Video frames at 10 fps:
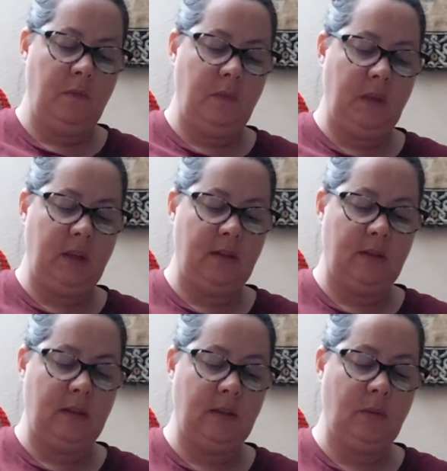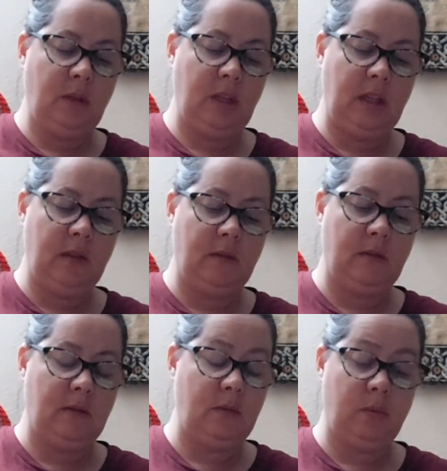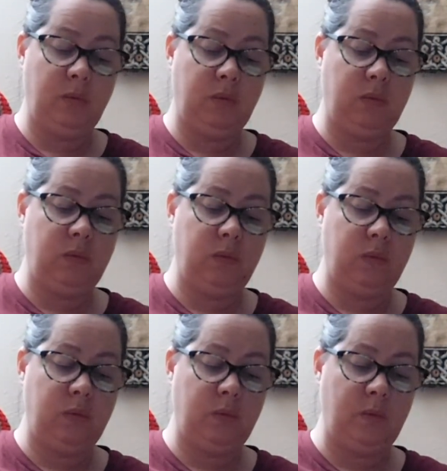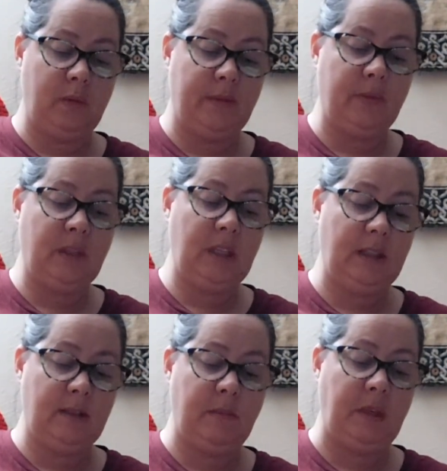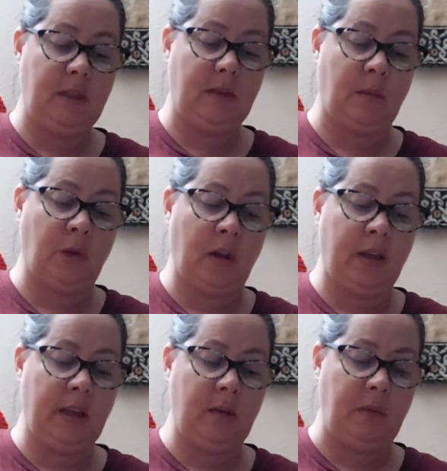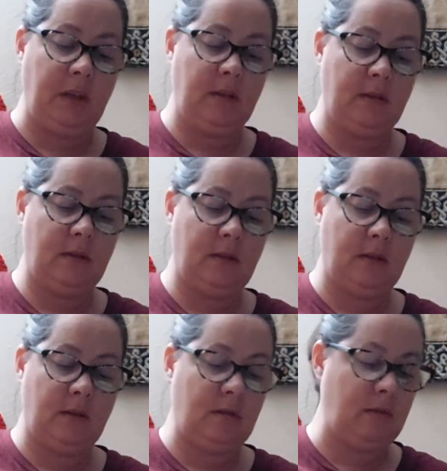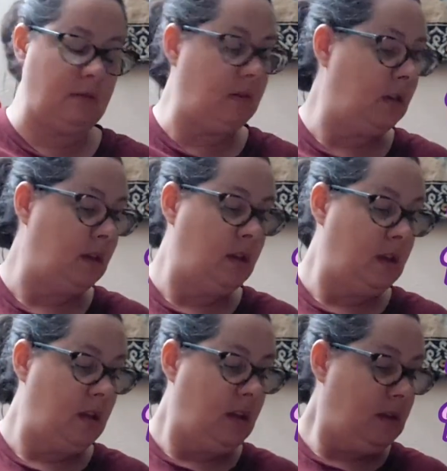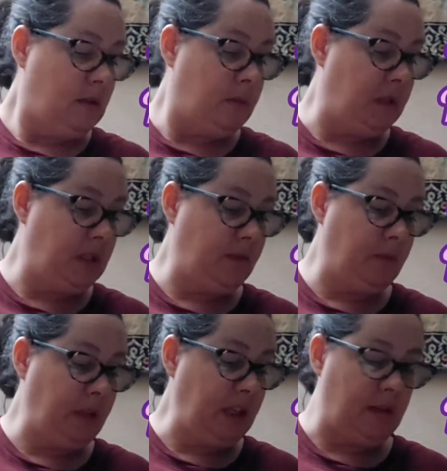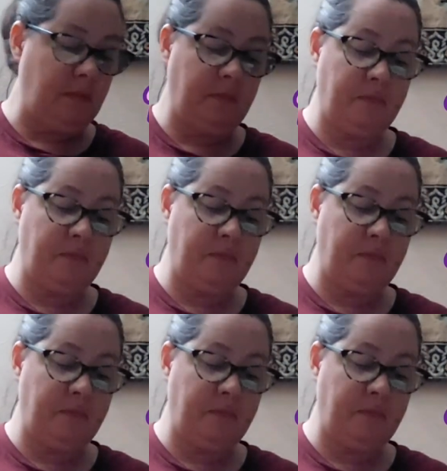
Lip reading: Because this one is a beast. I'm calling it a beast. It's a beast of a blanket.